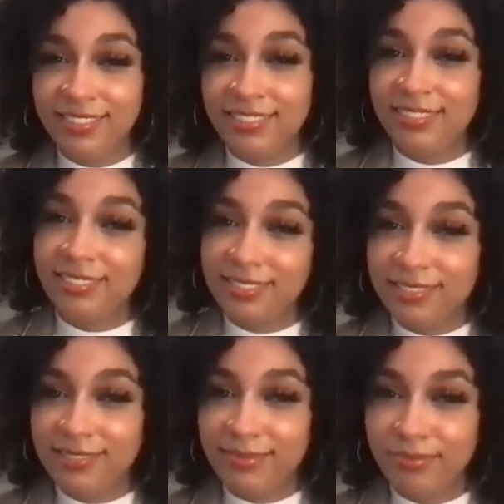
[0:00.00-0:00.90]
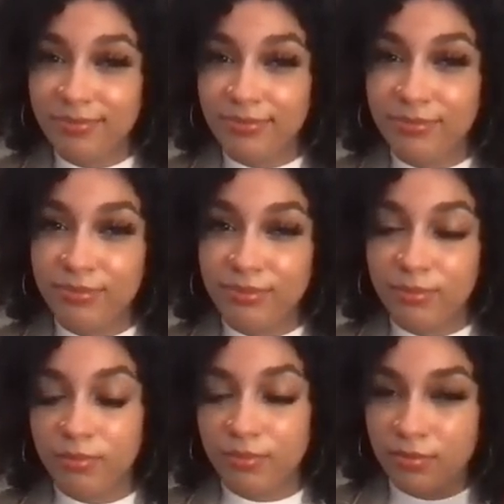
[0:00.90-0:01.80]

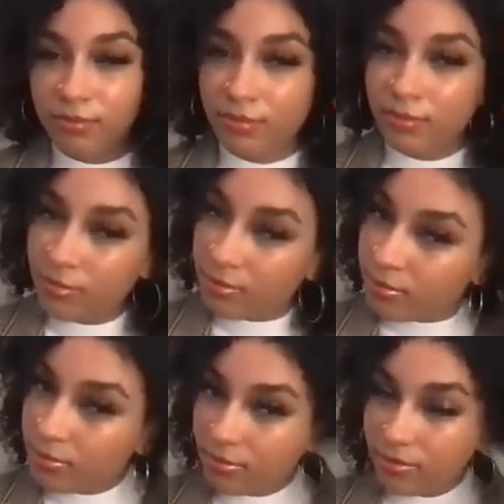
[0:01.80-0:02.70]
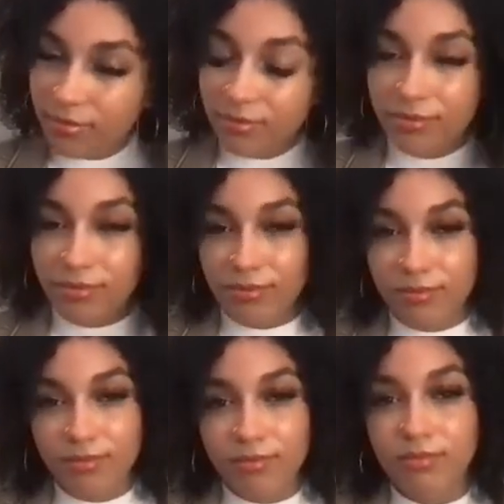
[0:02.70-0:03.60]

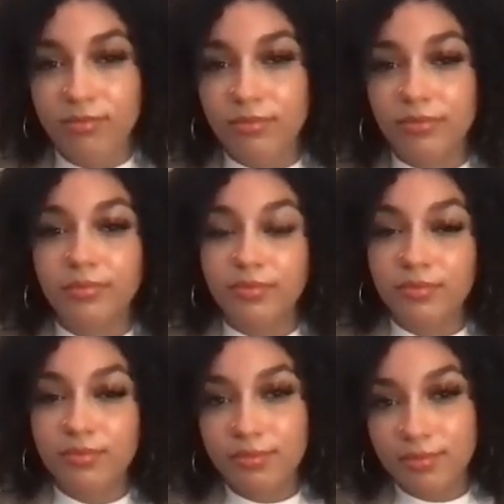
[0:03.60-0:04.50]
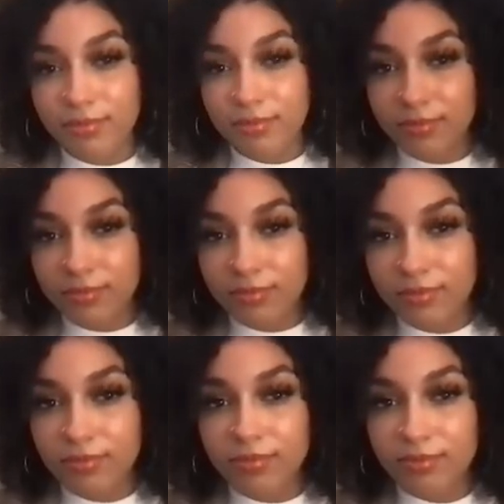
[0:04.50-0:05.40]

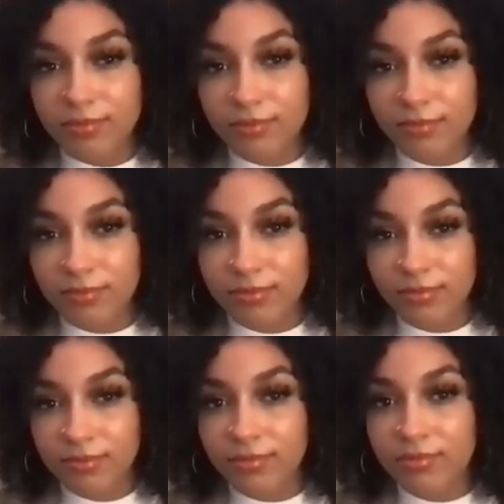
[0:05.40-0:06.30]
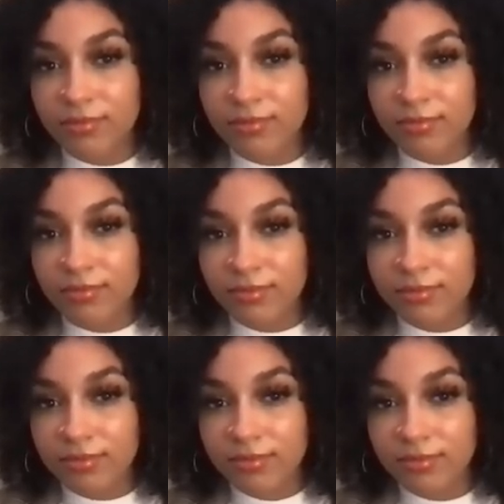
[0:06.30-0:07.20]

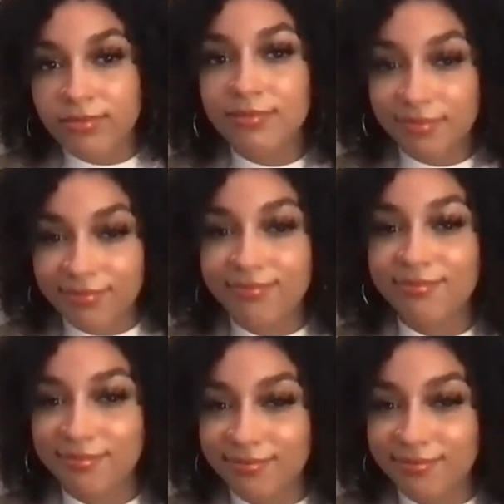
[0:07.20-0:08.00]
(silent)